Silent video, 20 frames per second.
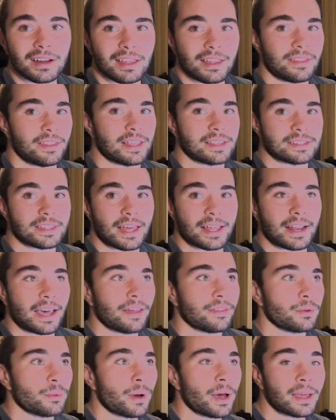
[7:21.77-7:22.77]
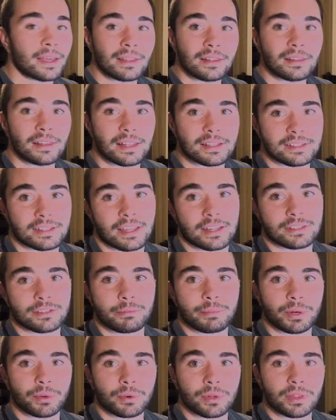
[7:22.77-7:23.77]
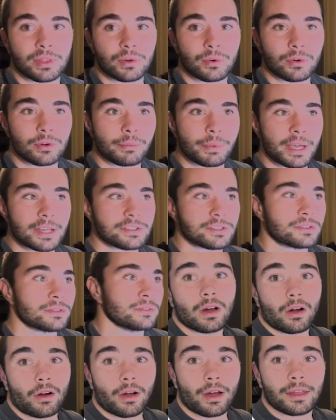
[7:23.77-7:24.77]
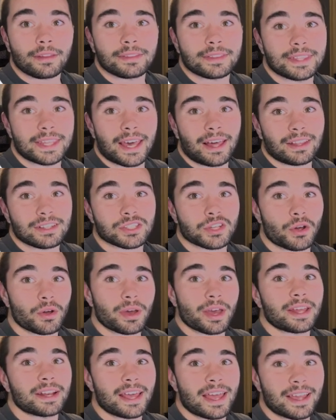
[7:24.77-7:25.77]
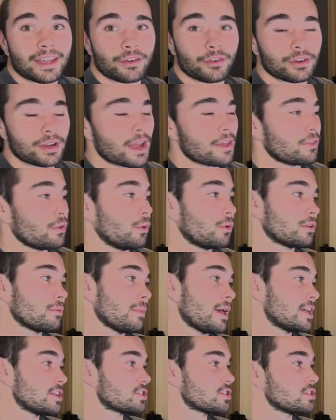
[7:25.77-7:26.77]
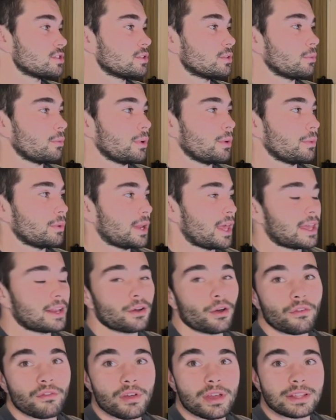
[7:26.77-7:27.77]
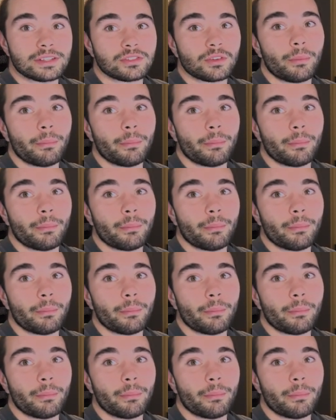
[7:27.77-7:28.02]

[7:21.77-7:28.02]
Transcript: there's that out the way. Let's get to building the automation. All right, now let's go ahead and create the automation. We want to head over into